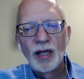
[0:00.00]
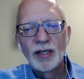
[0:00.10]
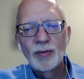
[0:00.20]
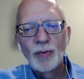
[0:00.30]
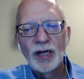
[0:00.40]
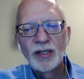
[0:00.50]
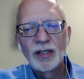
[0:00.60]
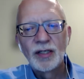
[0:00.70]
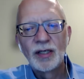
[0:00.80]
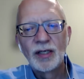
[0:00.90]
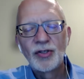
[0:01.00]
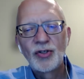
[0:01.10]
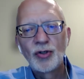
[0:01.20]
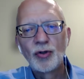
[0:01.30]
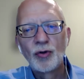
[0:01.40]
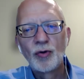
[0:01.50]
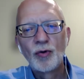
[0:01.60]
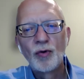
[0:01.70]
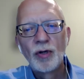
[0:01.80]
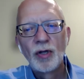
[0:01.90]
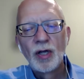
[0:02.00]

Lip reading: expect it to